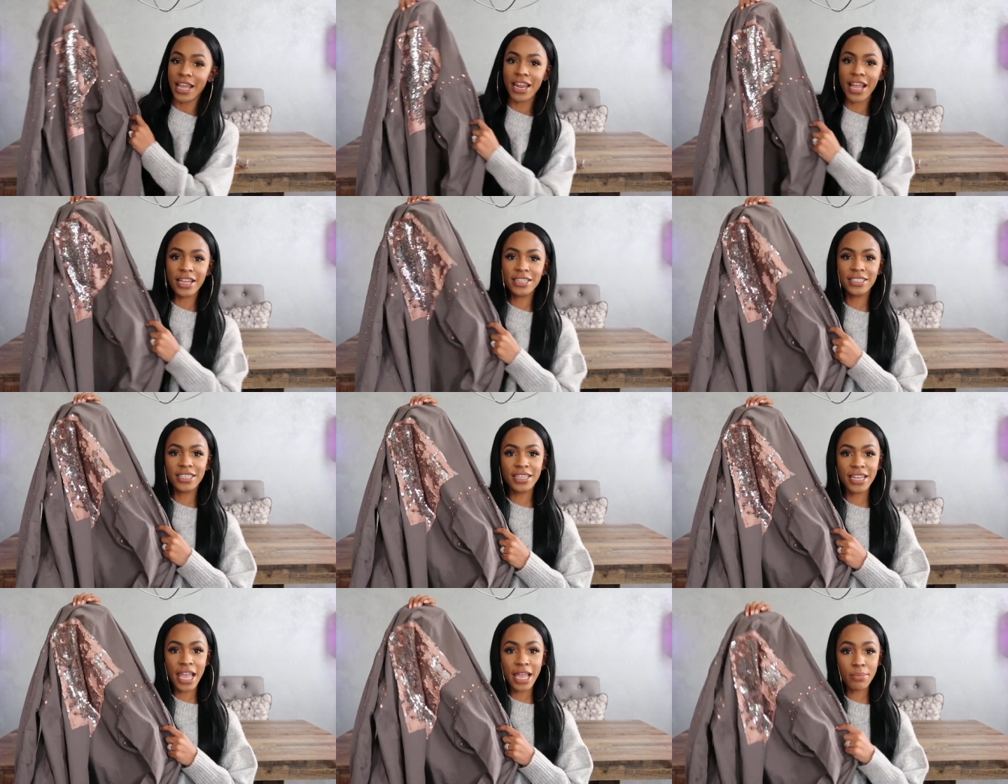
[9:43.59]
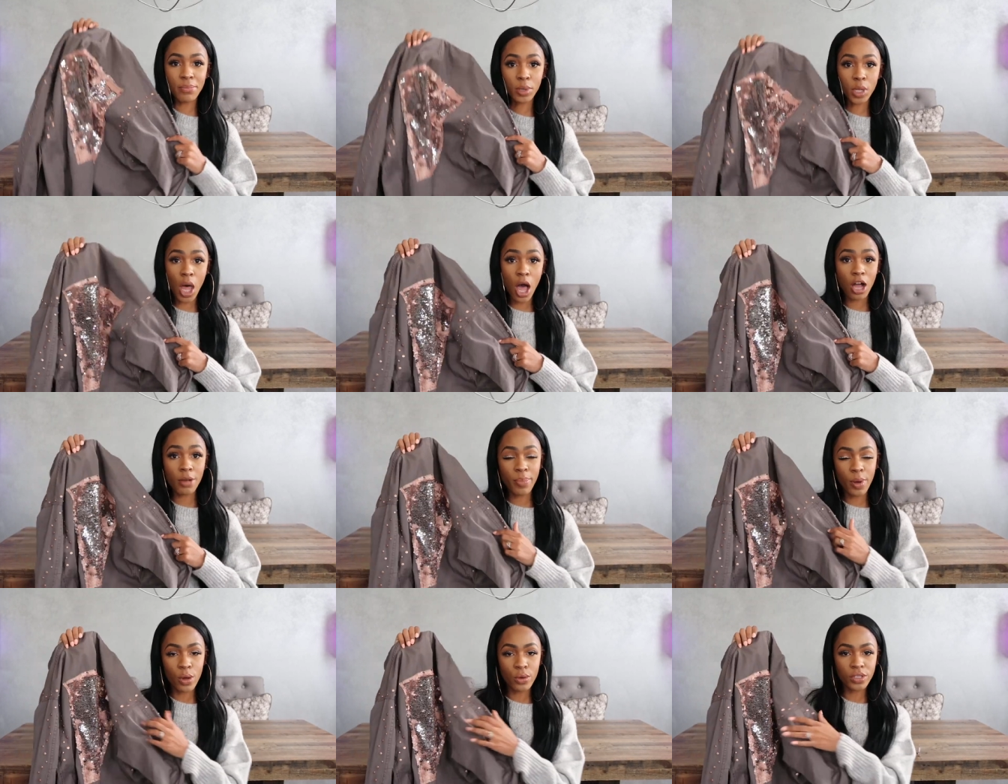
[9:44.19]
And I did a
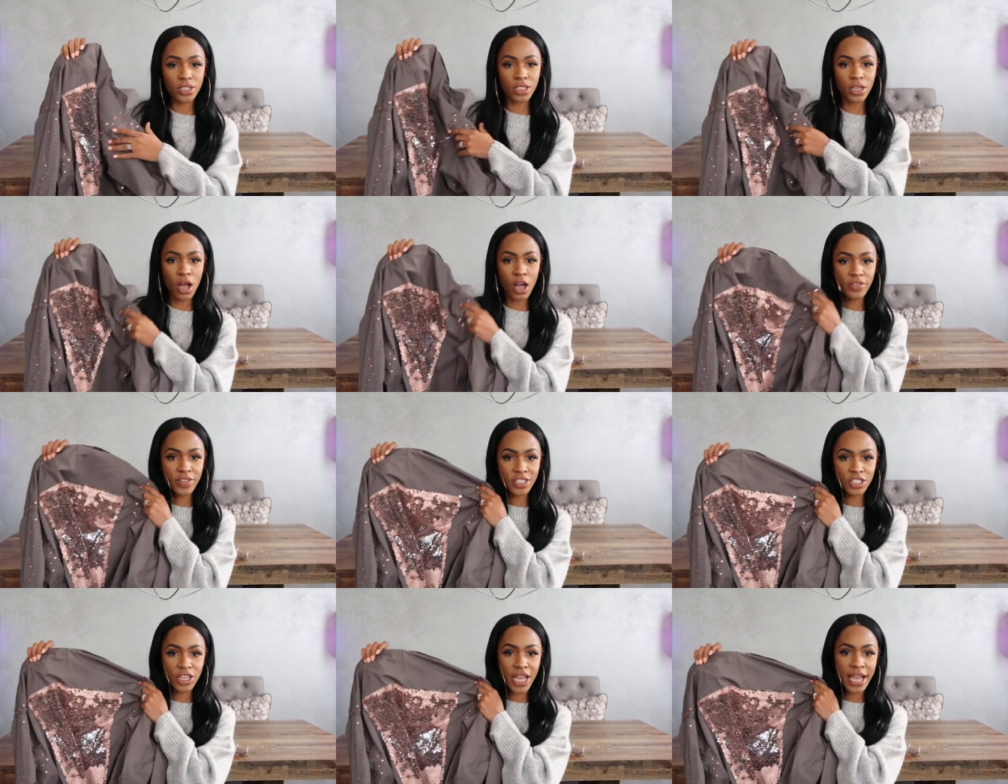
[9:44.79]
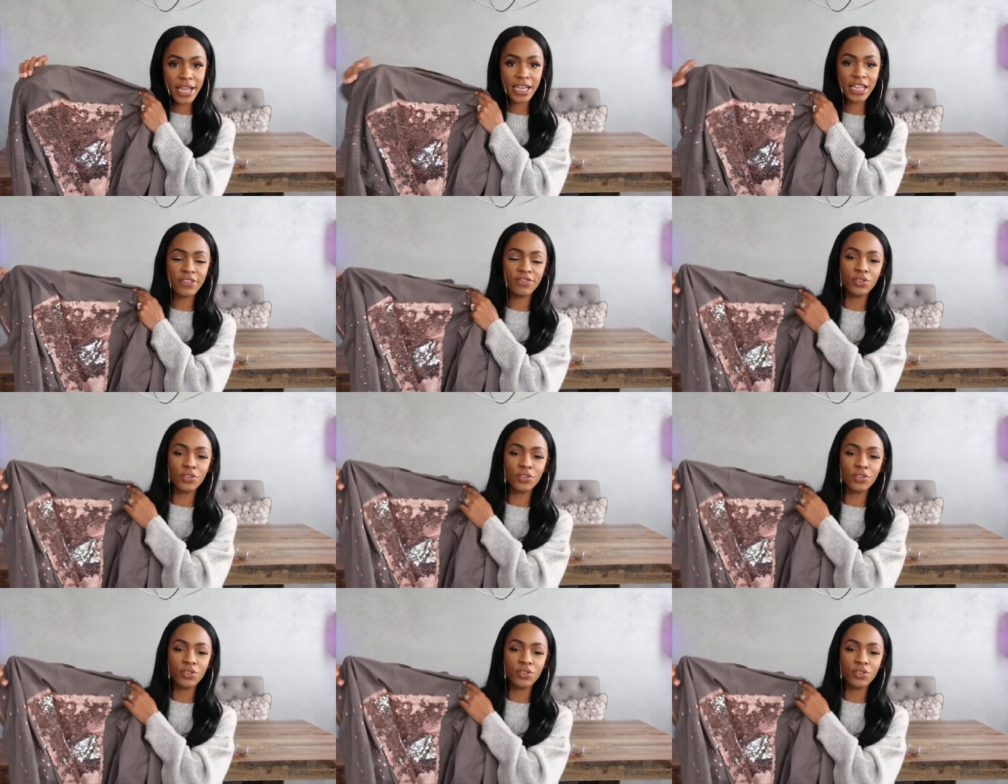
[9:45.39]
blog post on this jacket.